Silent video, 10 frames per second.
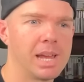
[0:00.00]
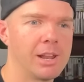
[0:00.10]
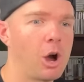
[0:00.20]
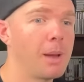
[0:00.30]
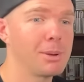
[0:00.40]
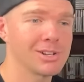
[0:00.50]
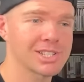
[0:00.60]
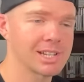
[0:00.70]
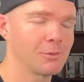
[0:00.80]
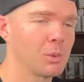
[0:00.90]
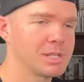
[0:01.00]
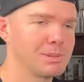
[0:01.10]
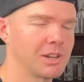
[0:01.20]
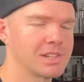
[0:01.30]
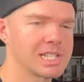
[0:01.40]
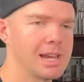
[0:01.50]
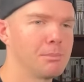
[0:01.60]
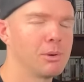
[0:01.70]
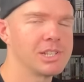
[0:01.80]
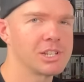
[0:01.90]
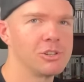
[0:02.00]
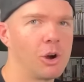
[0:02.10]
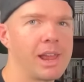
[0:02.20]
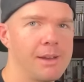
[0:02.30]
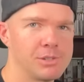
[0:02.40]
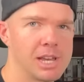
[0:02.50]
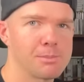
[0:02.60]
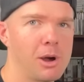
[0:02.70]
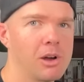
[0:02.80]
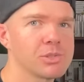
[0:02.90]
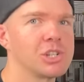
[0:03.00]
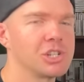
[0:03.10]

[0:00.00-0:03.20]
And I personally have always been on the standpoint to not have death piles,